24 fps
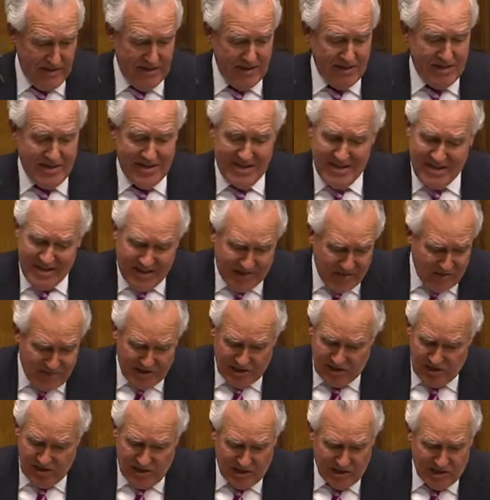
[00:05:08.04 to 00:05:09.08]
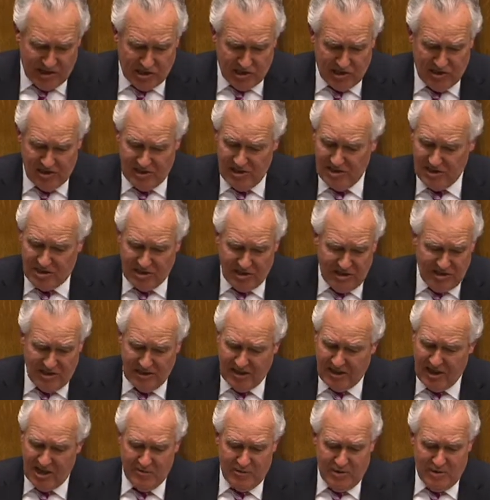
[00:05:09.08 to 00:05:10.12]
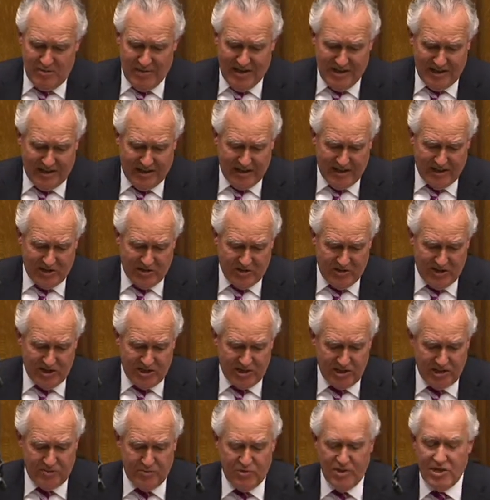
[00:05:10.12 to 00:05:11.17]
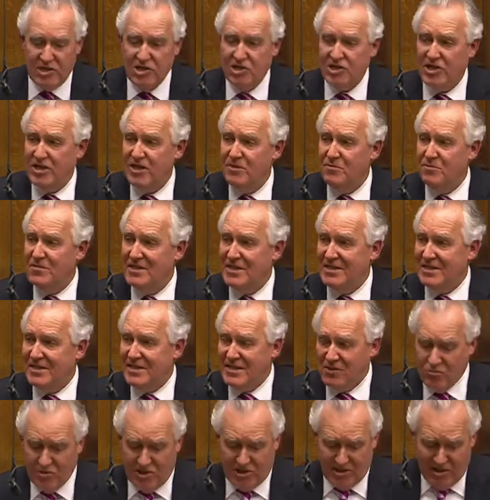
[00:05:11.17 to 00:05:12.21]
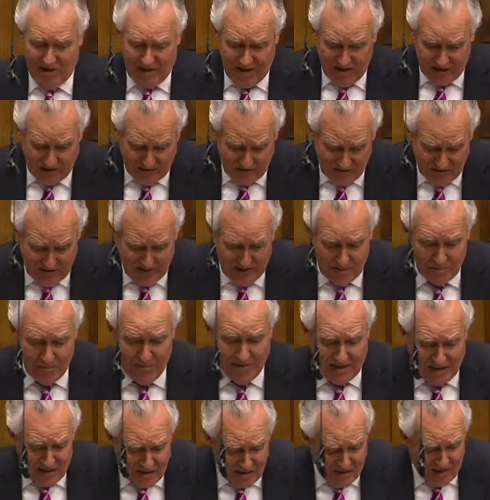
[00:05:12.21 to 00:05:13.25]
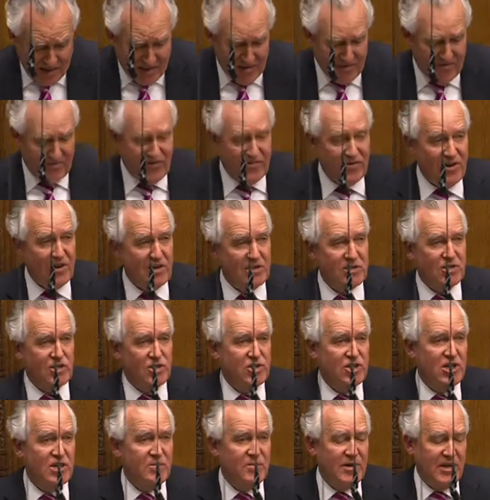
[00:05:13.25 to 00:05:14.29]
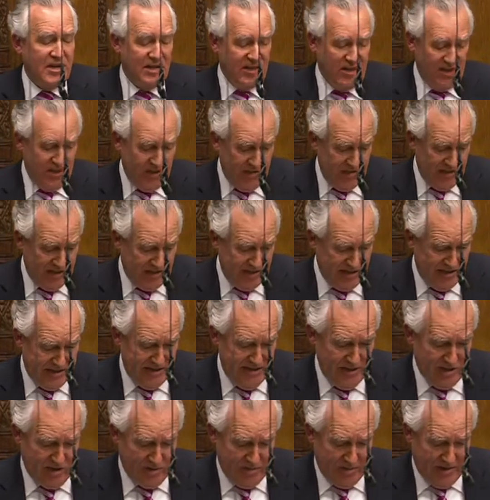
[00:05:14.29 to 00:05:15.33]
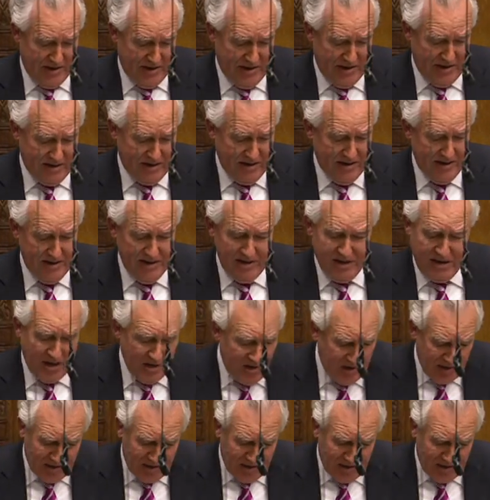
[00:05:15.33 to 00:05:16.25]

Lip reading: They never acknowledged that until the global banking crisis, British government debt was low, below that of France, Germany, the USA and Japan, lower